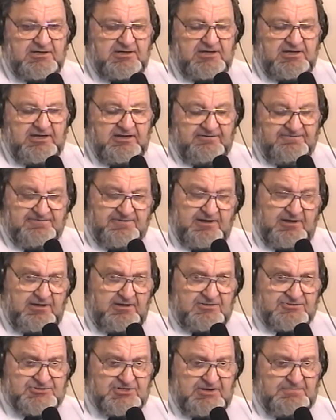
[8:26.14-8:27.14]
if
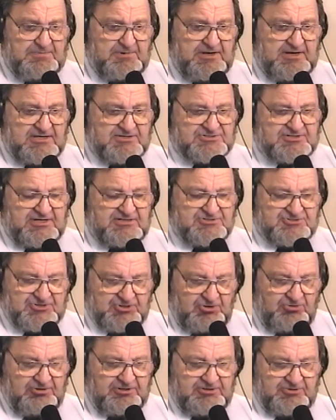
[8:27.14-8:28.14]
the CPS had
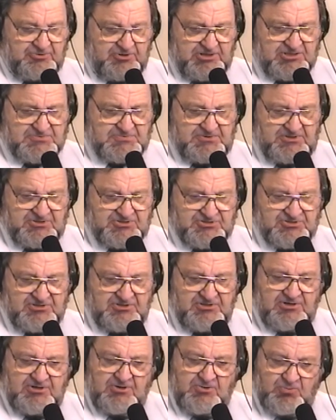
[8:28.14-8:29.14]
stolen Christmas,
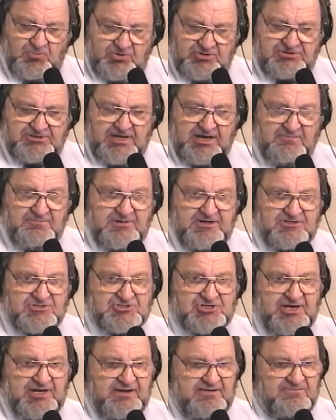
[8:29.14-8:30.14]
wouldn't that be a
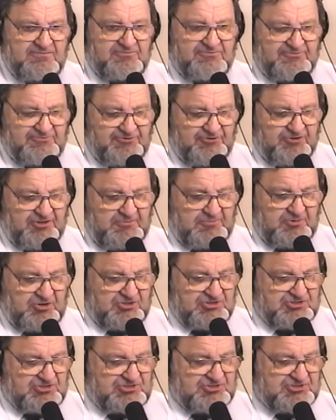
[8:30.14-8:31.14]
shame for the
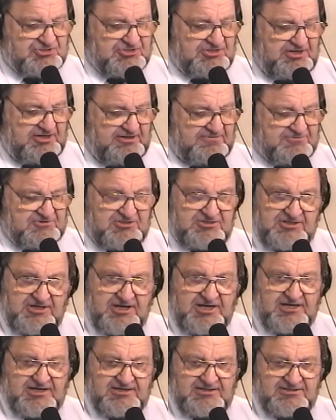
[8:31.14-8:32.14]
merchants of
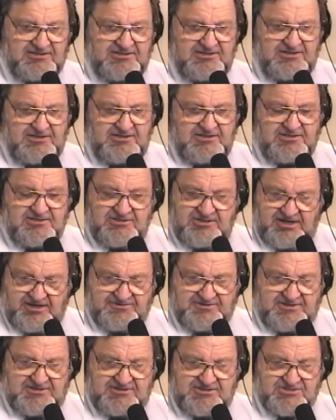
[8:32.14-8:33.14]
today?
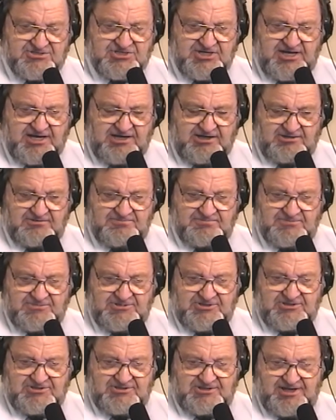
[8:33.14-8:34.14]
Nothing to sell,
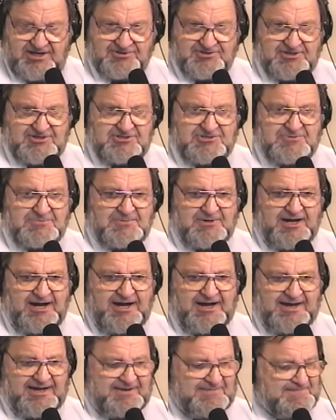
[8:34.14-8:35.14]
nothing to
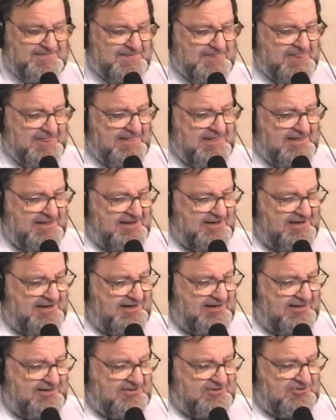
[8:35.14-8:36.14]
buy,
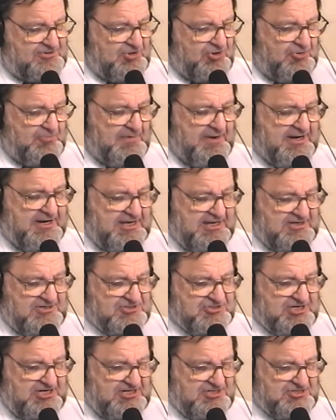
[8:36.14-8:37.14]
no money
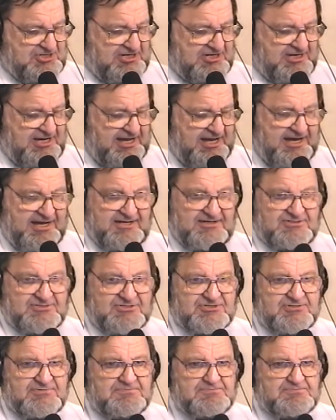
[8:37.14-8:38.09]
changing hands.